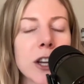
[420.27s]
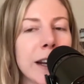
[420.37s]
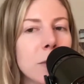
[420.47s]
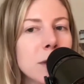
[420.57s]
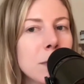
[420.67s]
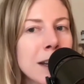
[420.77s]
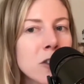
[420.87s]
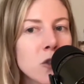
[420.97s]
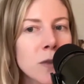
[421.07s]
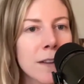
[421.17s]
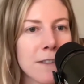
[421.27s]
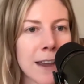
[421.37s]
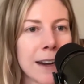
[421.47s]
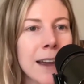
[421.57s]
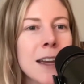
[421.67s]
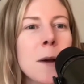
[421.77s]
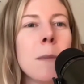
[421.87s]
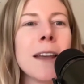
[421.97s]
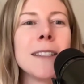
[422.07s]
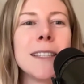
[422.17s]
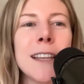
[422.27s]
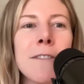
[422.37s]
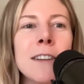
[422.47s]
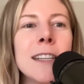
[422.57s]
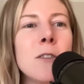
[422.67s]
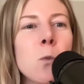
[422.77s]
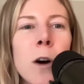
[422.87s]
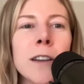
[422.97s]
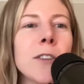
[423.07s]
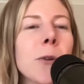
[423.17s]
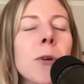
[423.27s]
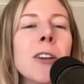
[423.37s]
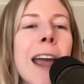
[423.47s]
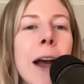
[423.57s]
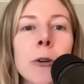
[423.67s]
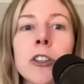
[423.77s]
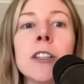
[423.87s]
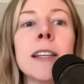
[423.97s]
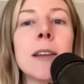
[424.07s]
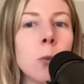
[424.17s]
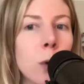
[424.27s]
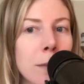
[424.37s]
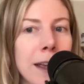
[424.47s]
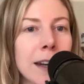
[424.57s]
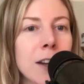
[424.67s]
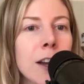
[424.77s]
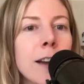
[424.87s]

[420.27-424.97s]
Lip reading: and it was being driven by a 71-year-old elderly woman